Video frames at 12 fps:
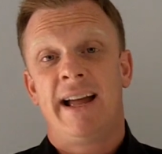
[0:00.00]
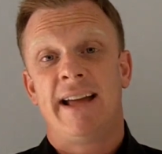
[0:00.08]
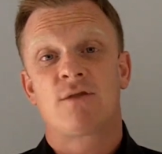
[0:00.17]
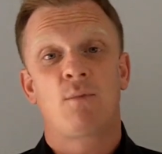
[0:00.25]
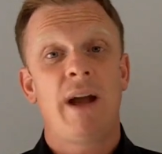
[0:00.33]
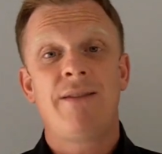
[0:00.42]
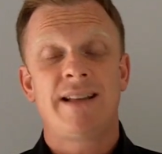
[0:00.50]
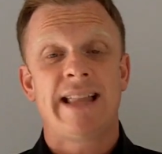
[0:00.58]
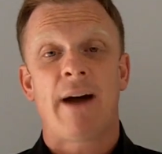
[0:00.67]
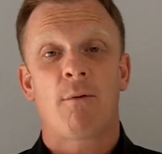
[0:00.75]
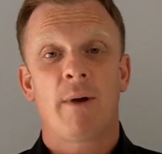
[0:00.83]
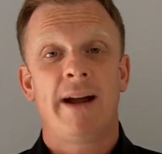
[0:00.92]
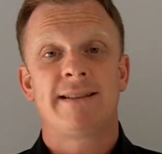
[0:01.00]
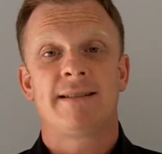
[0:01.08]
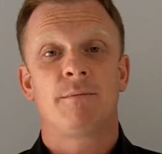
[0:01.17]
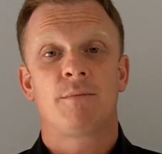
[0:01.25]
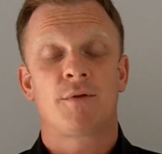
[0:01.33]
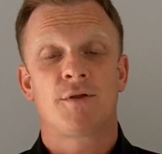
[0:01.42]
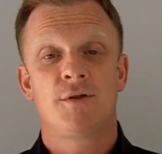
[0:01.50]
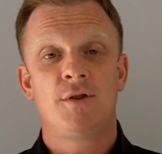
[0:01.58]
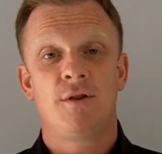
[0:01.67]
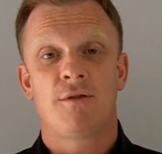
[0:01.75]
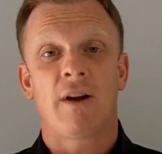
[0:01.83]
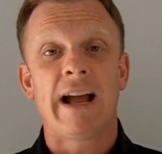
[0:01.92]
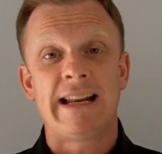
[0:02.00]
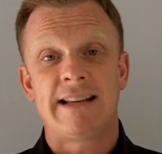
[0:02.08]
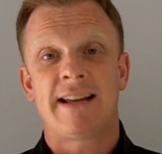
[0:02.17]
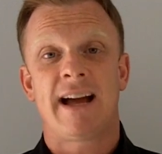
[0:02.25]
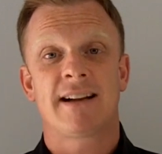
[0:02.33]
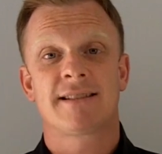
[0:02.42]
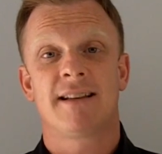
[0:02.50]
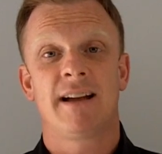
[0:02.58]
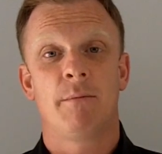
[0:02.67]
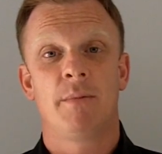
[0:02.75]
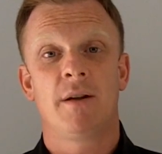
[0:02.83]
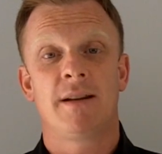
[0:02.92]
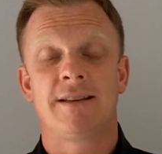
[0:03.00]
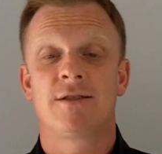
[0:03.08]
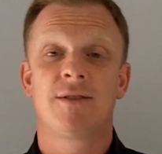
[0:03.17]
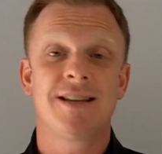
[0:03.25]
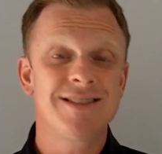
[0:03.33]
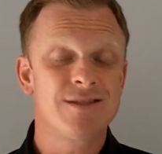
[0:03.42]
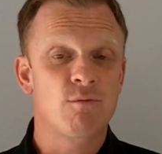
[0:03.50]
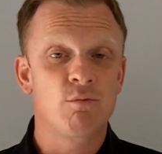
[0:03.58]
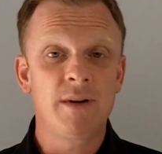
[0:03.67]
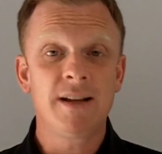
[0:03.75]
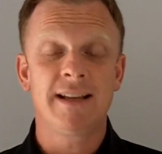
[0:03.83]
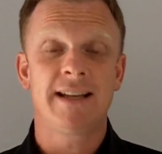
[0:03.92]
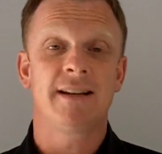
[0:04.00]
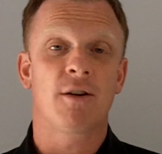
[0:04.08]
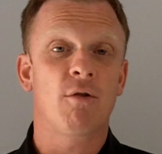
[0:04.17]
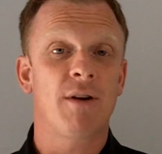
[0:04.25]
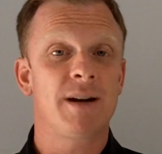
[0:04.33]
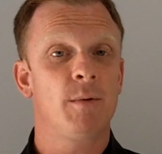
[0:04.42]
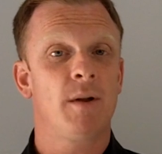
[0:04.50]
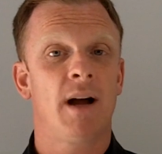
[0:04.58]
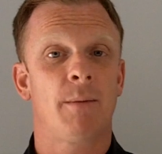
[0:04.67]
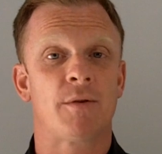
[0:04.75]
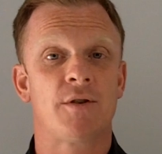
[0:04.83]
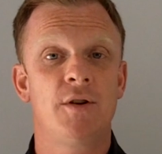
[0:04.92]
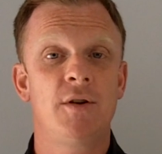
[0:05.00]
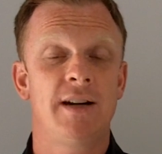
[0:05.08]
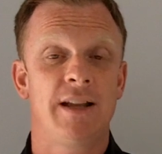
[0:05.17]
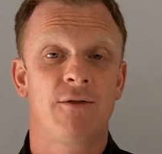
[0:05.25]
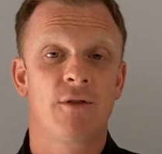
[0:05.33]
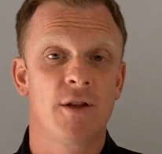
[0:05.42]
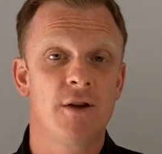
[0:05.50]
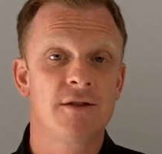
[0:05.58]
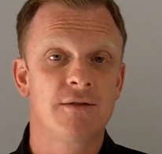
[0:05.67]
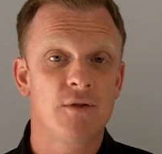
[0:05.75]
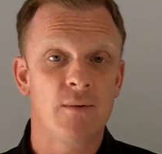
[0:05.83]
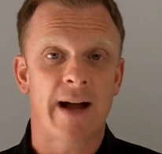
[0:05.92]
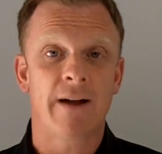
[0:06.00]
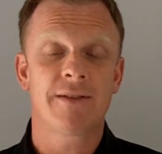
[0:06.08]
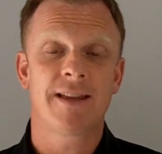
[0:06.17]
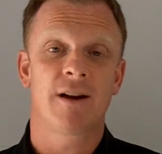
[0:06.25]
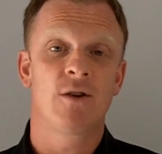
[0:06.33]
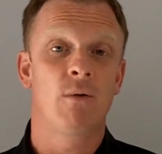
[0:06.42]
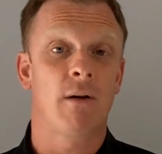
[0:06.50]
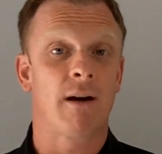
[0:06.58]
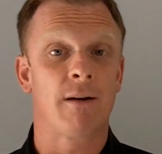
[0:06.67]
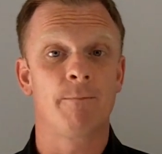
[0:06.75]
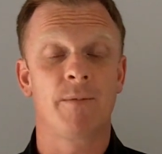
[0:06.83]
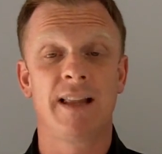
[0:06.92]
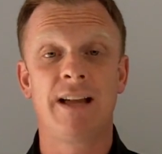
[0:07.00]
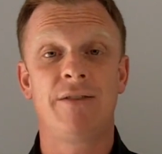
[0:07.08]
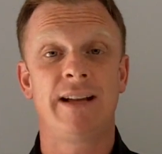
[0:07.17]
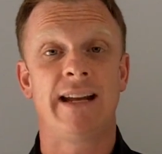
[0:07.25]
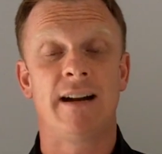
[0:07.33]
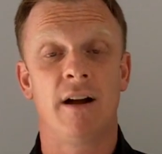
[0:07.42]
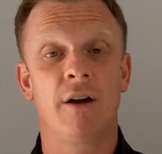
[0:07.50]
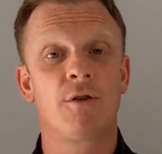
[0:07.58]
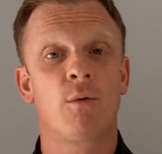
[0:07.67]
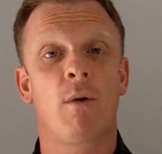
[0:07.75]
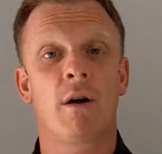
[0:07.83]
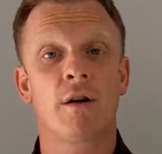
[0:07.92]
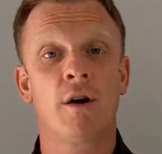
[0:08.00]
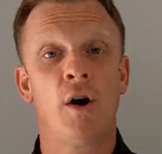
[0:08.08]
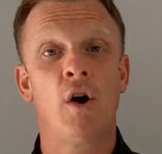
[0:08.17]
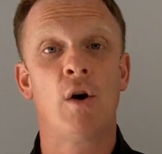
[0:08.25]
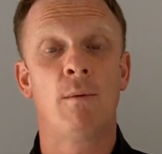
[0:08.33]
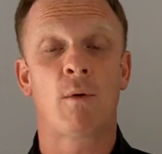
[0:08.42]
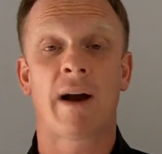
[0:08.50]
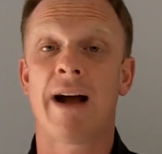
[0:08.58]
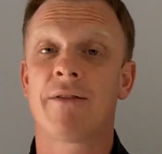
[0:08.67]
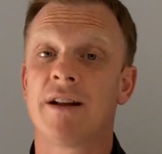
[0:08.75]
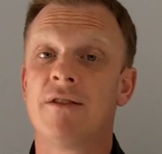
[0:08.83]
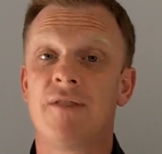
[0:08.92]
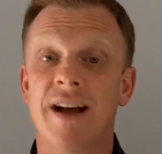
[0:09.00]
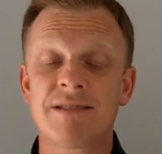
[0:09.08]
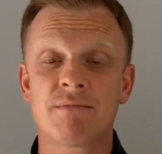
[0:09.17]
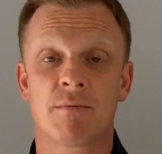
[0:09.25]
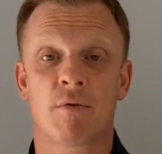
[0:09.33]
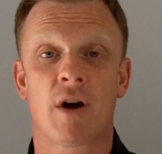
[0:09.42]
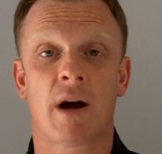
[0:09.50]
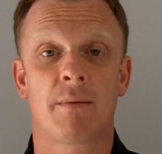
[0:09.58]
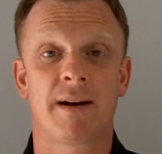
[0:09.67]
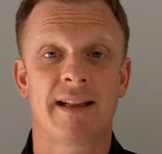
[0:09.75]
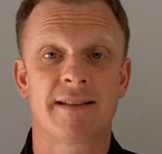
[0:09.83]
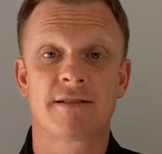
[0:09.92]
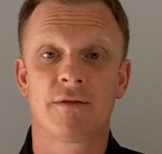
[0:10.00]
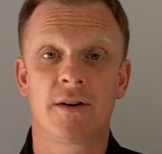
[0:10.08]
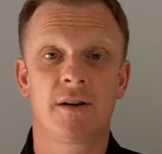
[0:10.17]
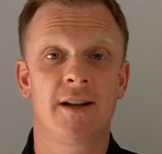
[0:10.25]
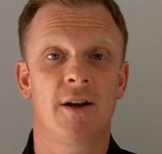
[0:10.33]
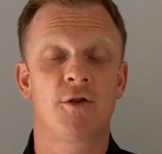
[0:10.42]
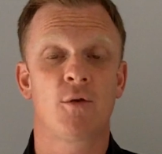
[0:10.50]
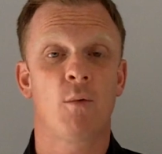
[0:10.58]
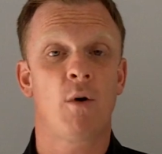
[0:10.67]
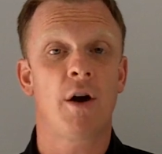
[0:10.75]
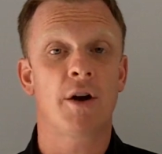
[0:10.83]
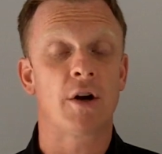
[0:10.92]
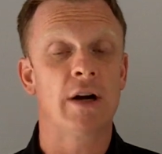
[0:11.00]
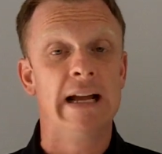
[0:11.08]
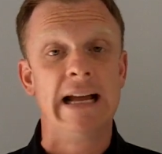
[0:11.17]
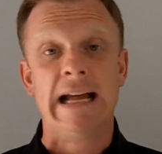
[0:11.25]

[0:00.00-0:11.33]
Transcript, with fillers: is waiving that right to pursue you for any tax liability. So this is really an incredible opportunity for those of you out there who are living in an underwater home or have an investment property that's severely underwater